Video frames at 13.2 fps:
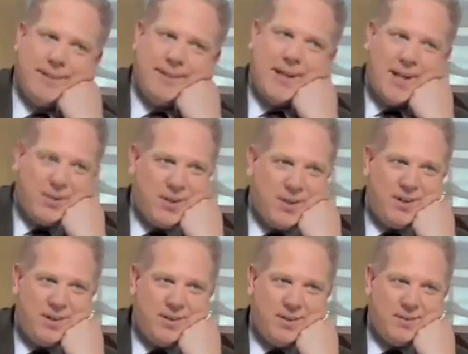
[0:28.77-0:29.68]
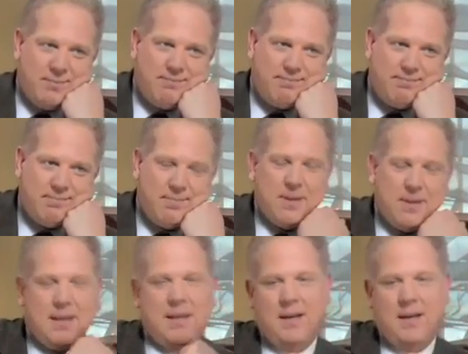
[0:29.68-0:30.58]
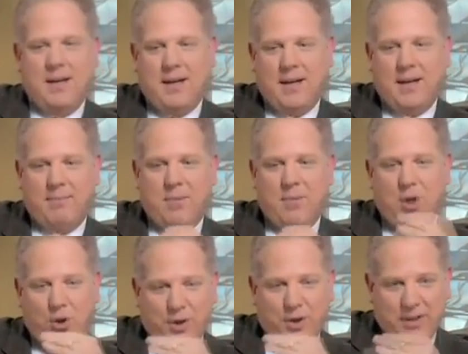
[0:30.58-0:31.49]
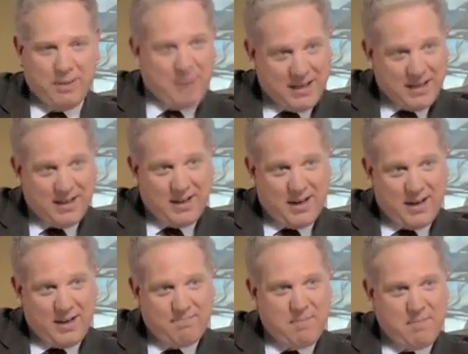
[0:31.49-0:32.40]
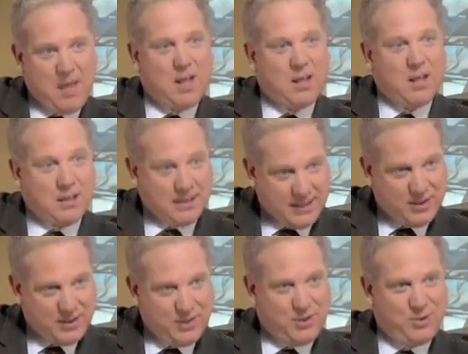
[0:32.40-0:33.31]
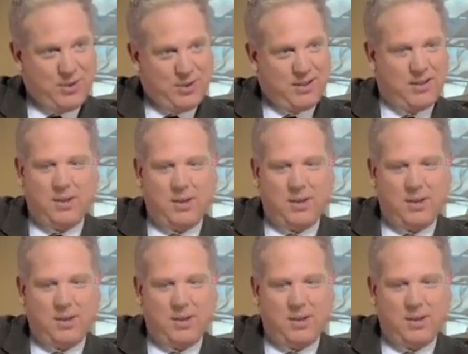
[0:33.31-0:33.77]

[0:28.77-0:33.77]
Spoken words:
Adrian, go to glennbeck.com, listen to it.